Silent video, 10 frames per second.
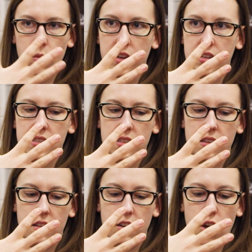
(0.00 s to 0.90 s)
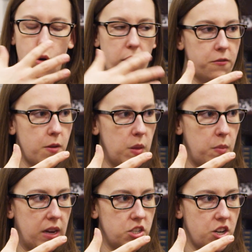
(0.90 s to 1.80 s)
was going from the
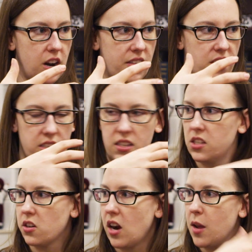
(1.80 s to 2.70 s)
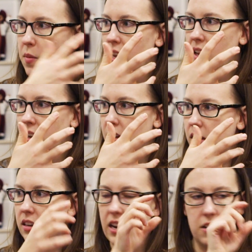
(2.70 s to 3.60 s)
picture and then describing
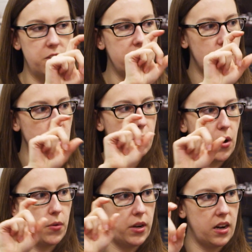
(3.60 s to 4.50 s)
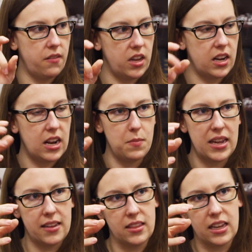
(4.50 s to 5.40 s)
kind of each component of it and
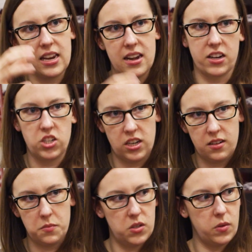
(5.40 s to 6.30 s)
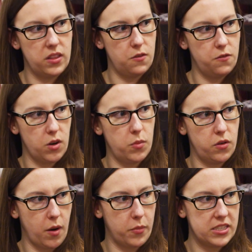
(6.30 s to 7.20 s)
making the connection between the verbal
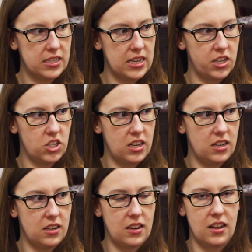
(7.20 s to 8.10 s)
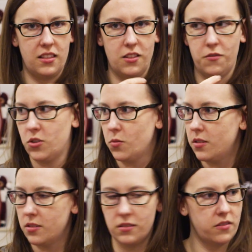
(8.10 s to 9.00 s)
representation and the
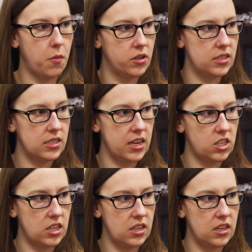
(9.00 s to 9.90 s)
visual representation.